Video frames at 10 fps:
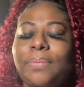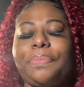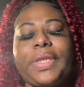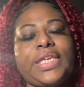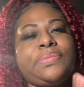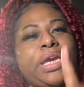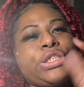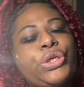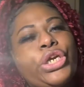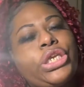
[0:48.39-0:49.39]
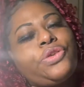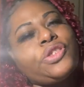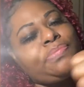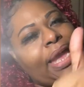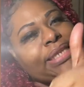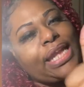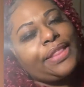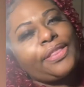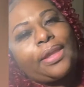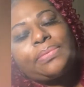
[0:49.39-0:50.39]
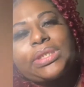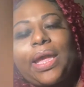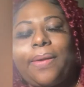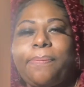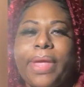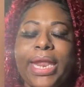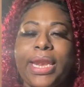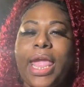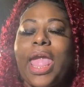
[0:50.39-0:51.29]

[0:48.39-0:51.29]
please make sure you smash that thumbs up button